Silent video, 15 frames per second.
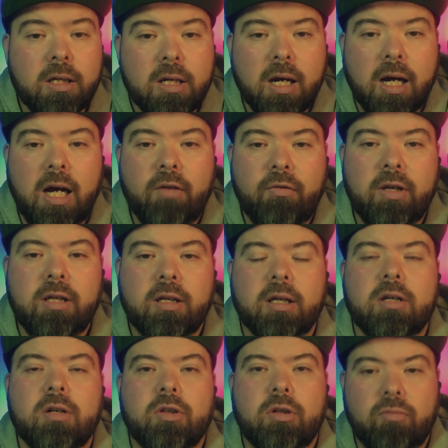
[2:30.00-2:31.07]
I think
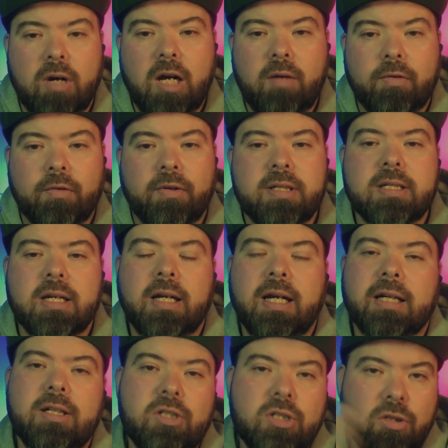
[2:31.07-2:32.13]
the rivalries and
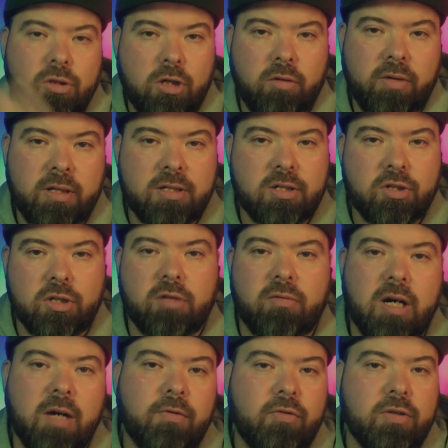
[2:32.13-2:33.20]
adding stories to the
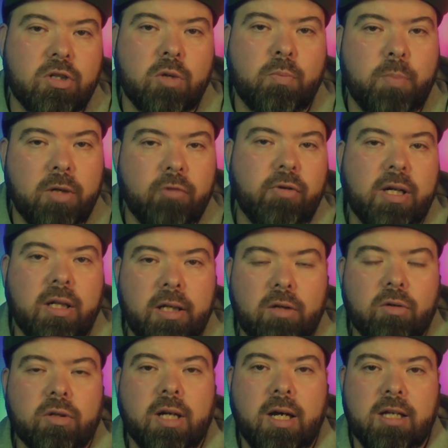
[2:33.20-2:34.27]
rivalries could be a really
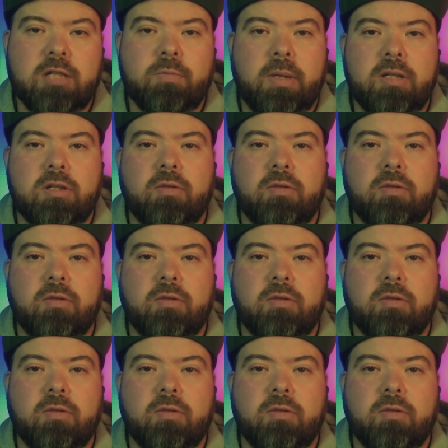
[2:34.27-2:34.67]
good aspect.